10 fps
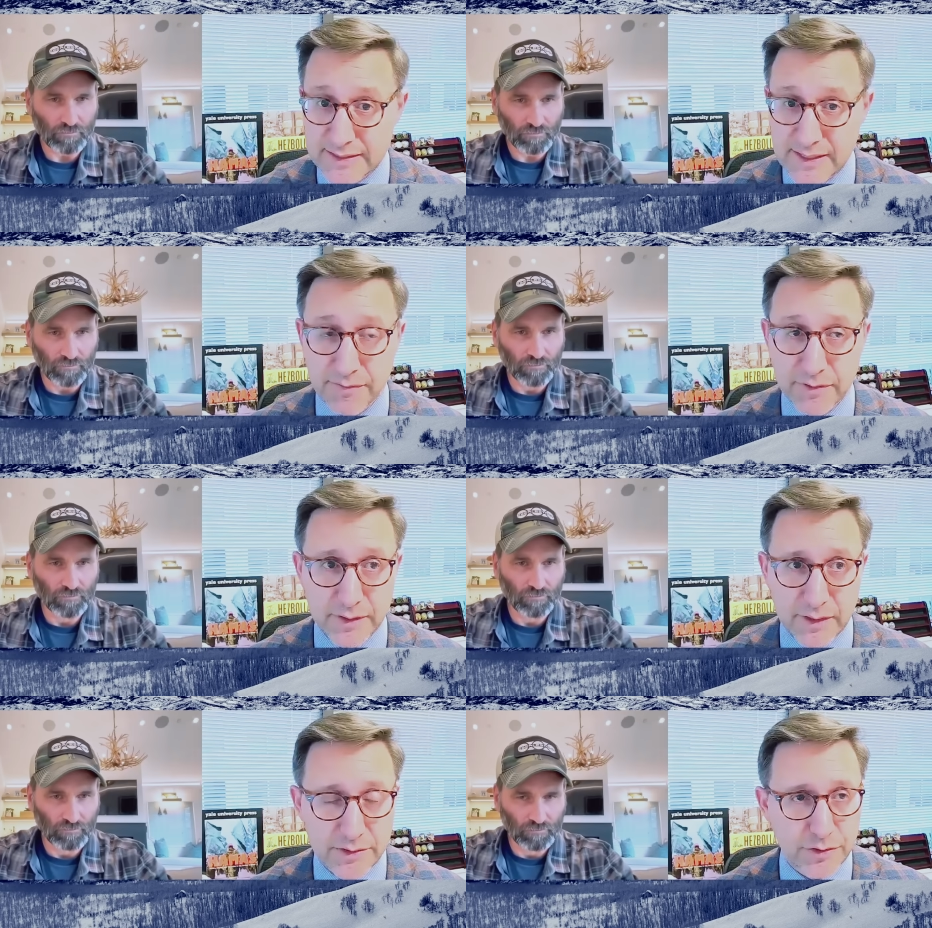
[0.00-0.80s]
Speaker 1: eighty-seven in
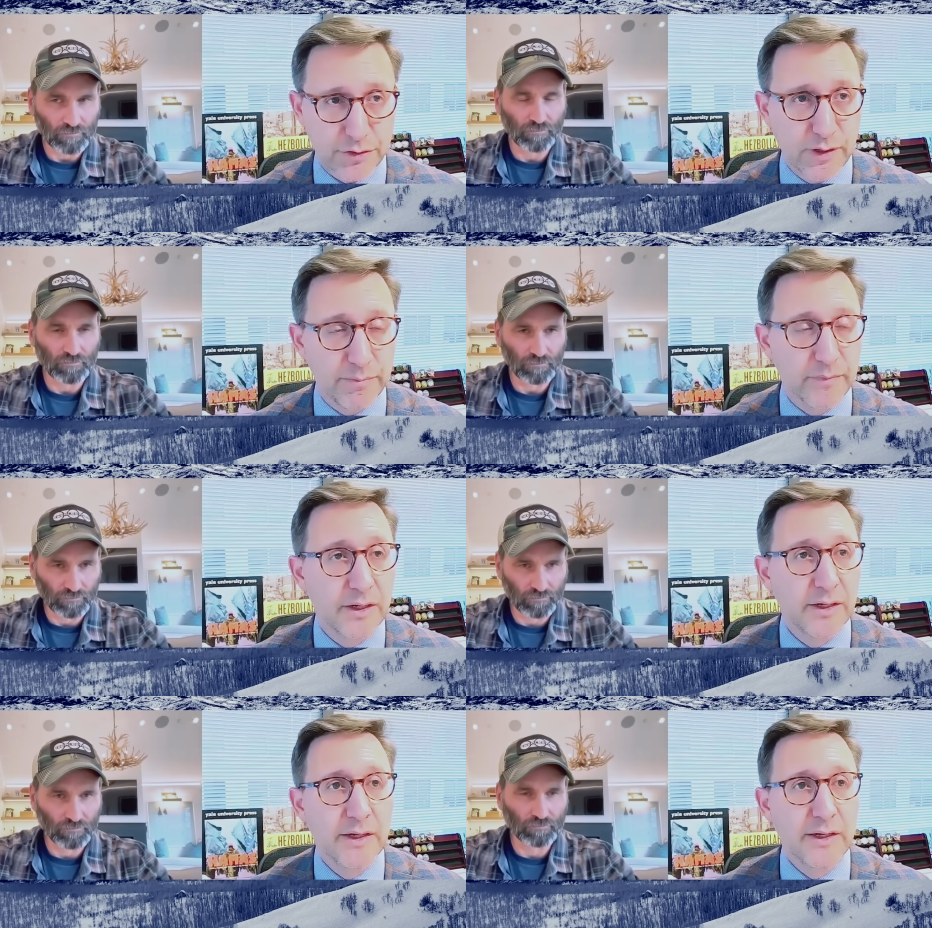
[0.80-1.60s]
the Gaza Strip.
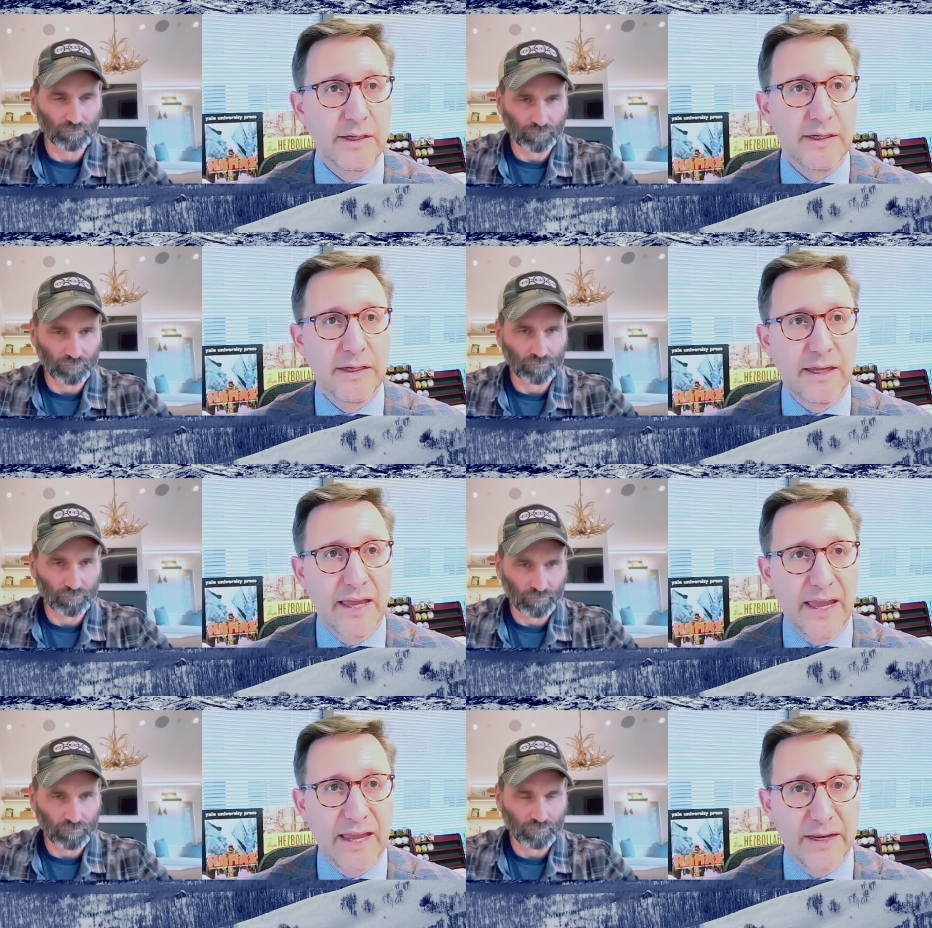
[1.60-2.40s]

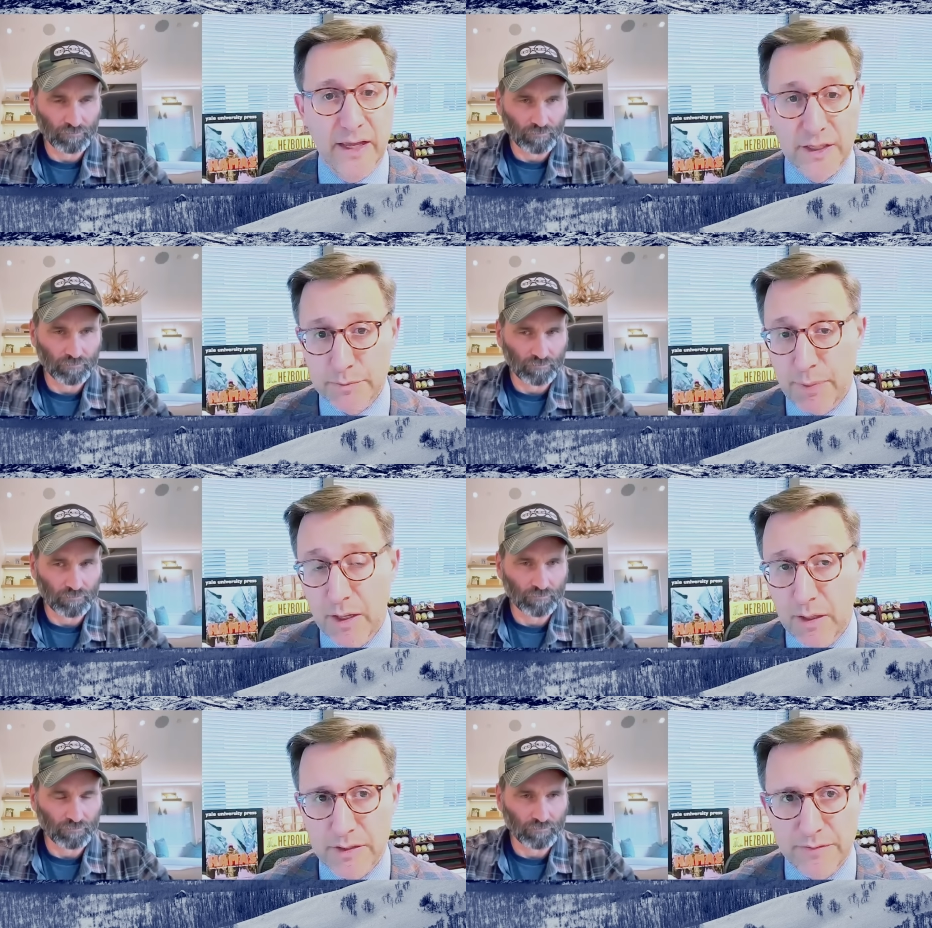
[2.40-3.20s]
And
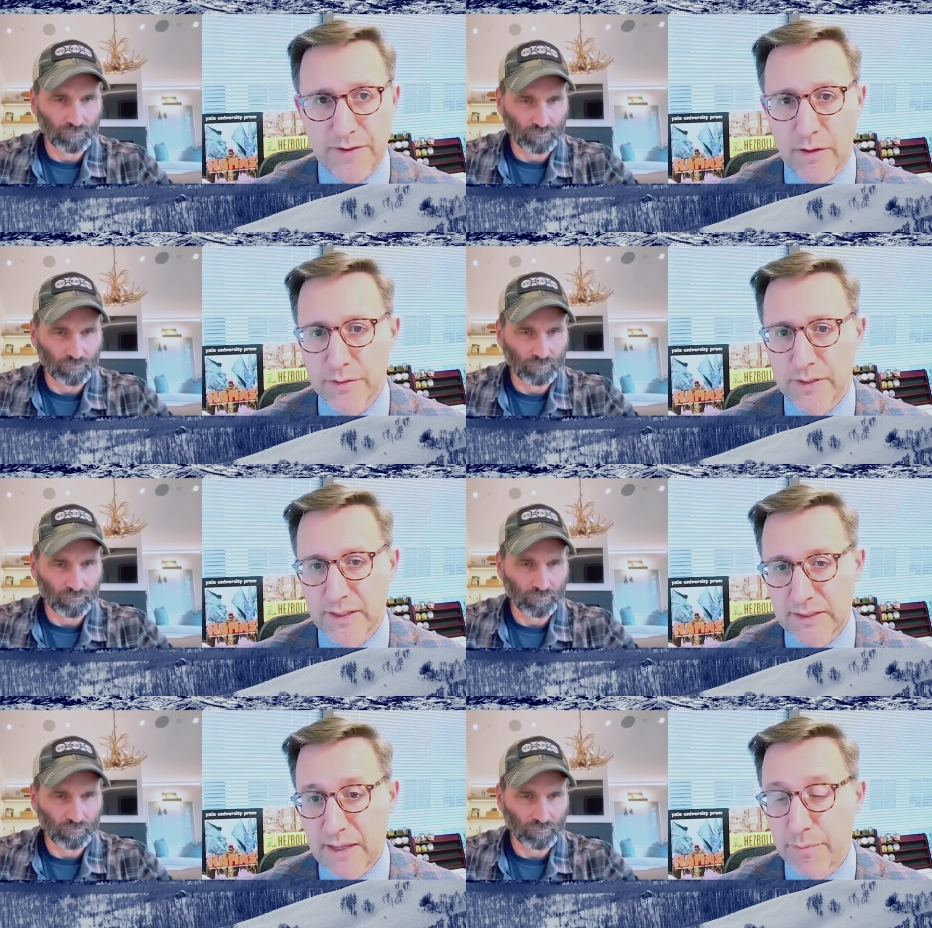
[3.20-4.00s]
Hezbollah is founded
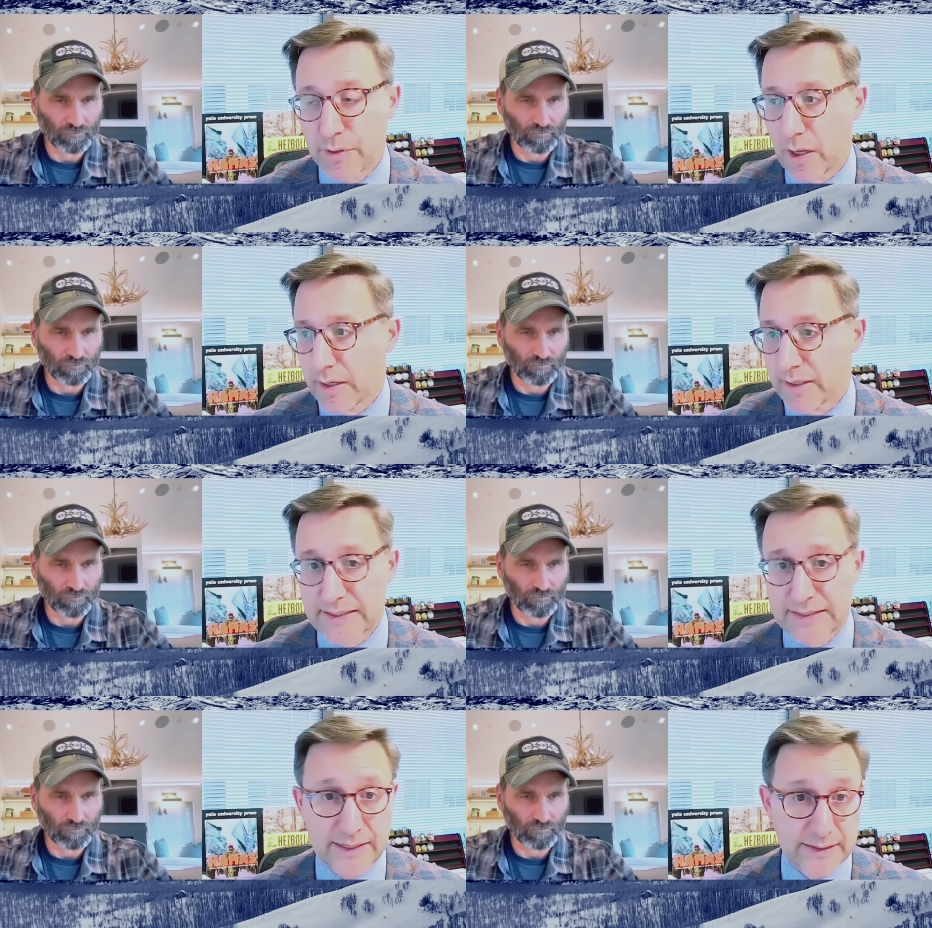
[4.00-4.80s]
in Lebanon
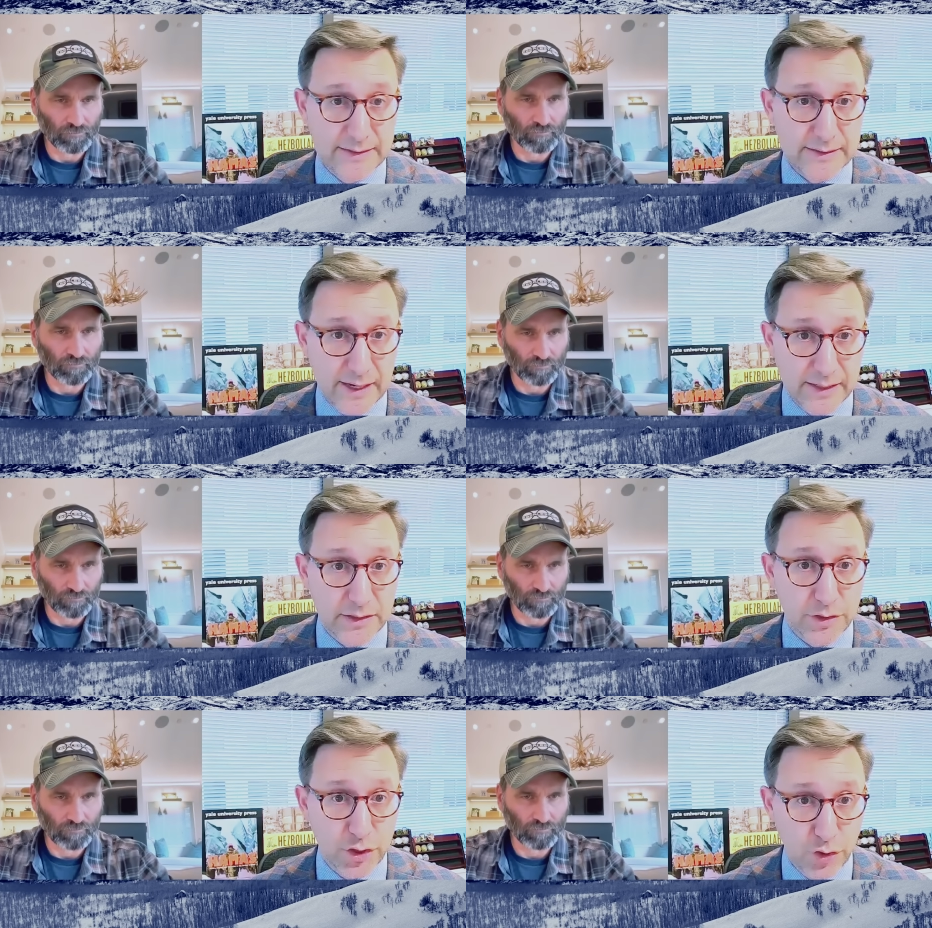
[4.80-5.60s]
in nineteen
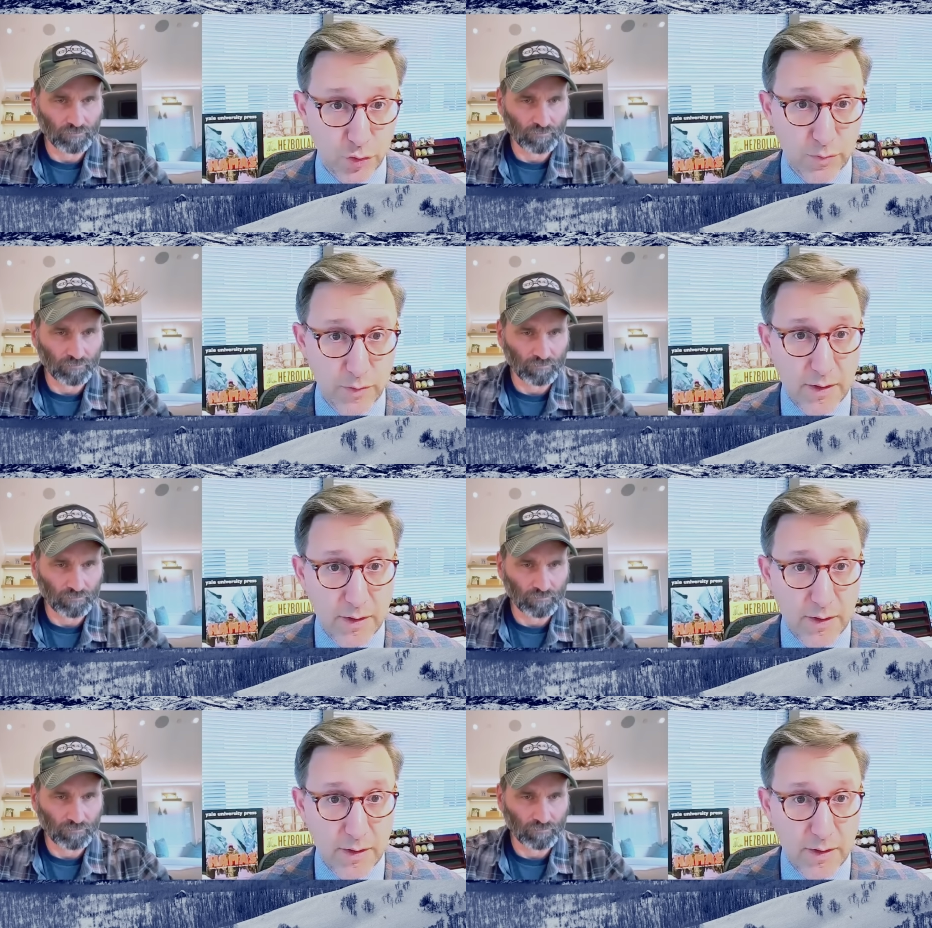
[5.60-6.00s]
ninety-two.